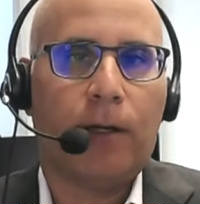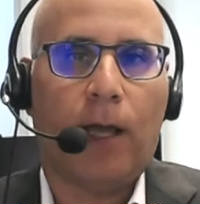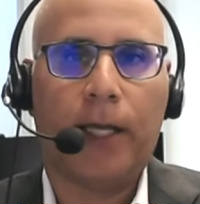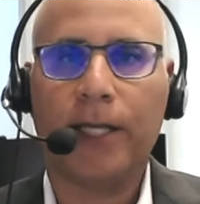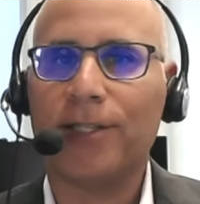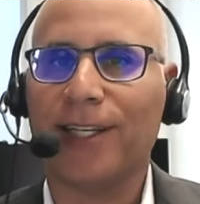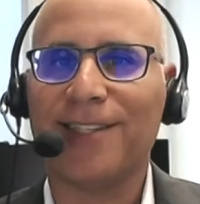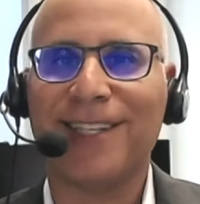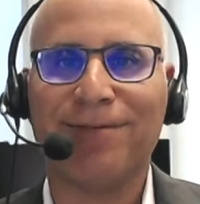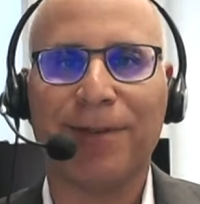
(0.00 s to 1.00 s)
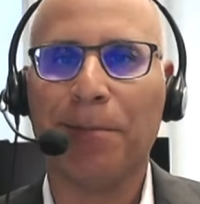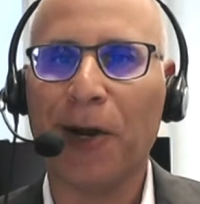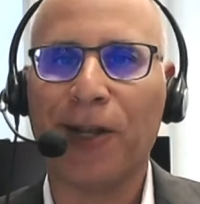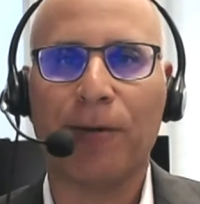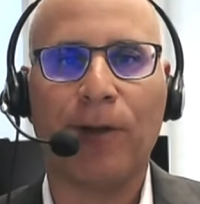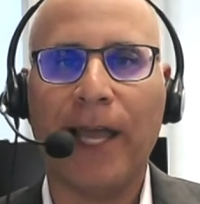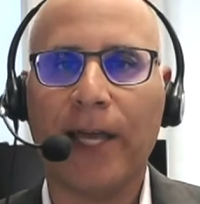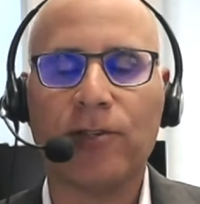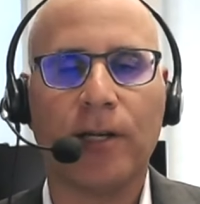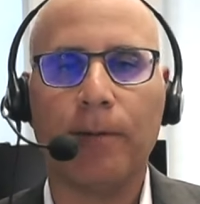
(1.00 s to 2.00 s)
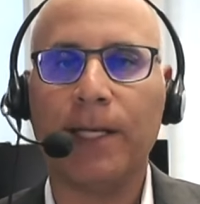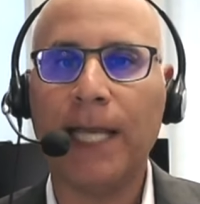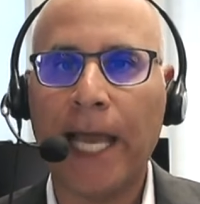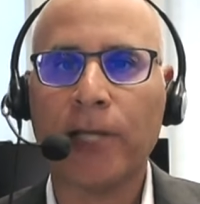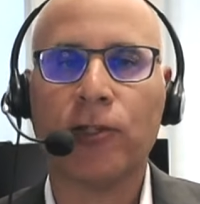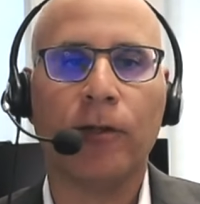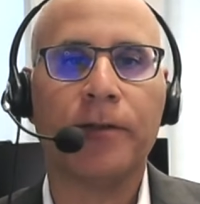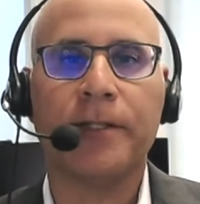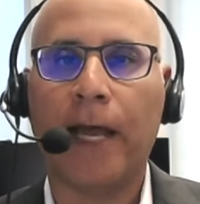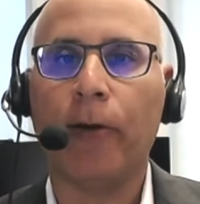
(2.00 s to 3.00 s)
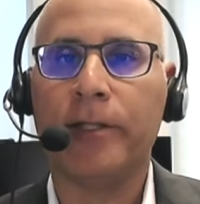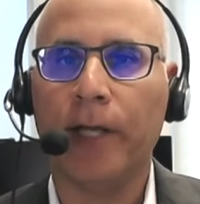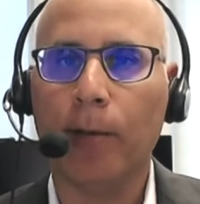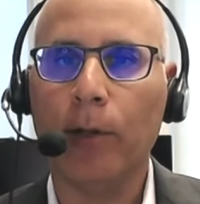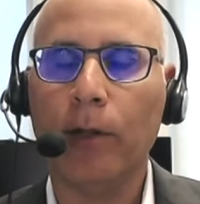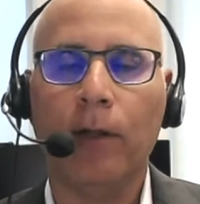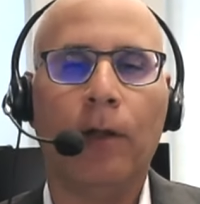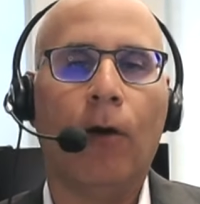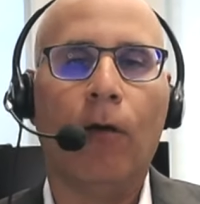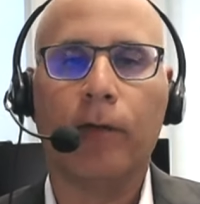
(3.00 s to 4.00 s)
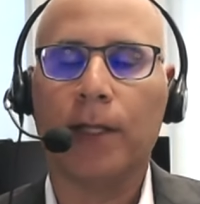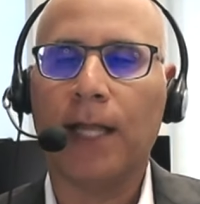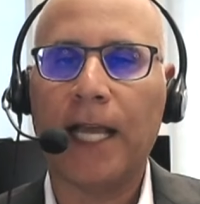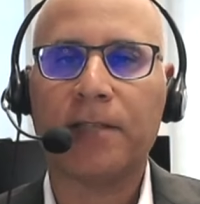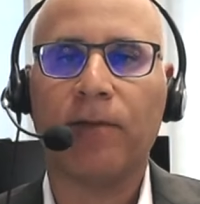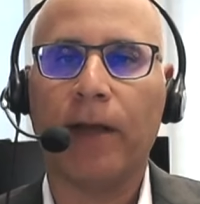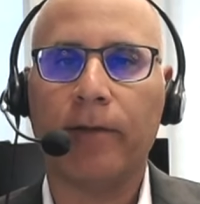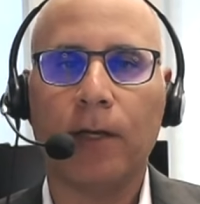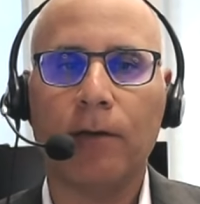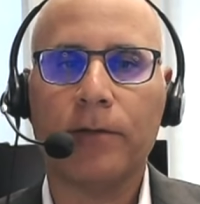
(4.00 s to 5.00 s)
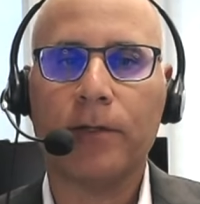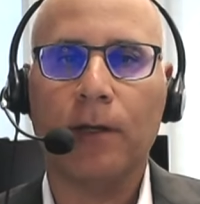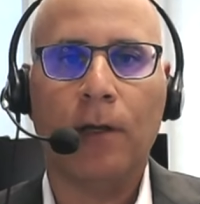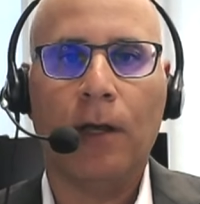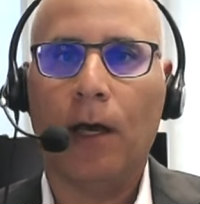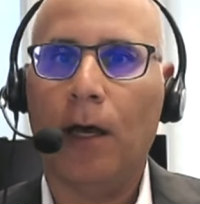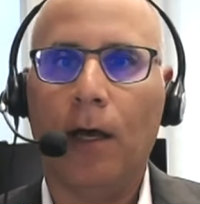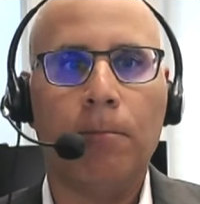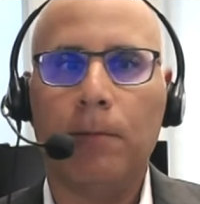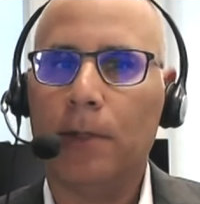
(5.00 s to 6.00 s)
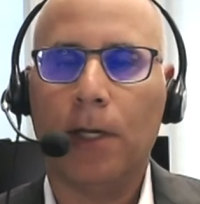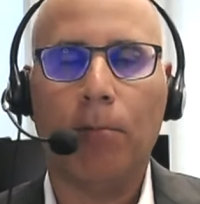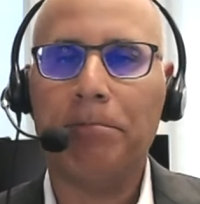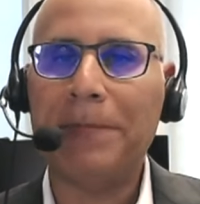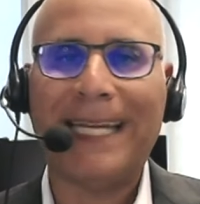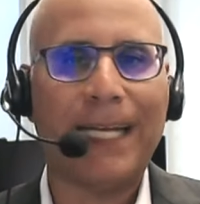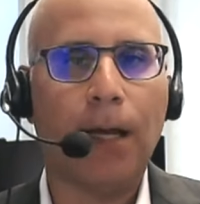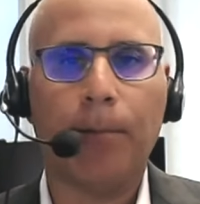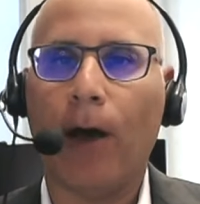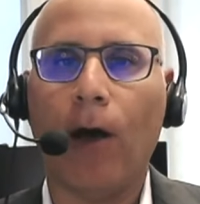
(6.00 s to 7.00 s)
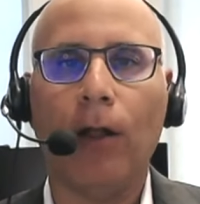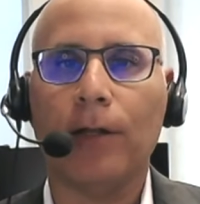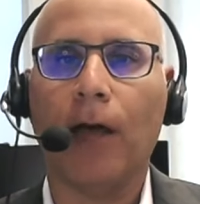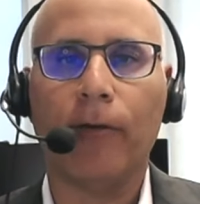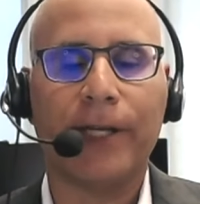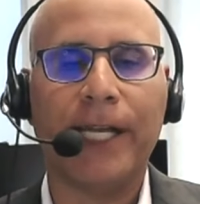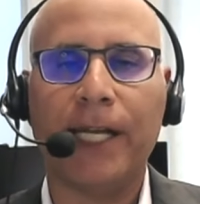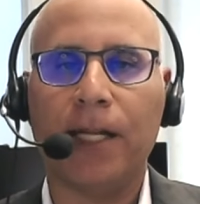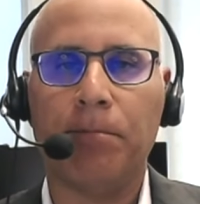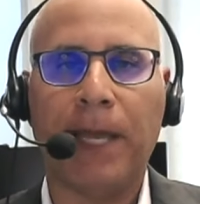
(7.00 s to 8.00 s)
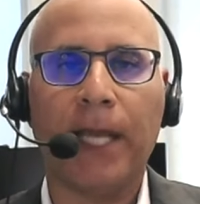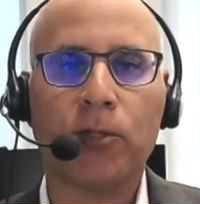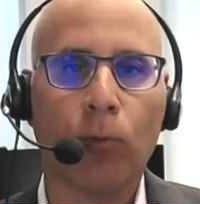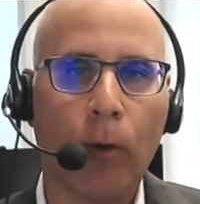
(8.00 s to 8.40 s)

And I guess you can see from the market reaction. I mean, National is now a double over the last five years, uh, you know, beating up all other Canadian banks.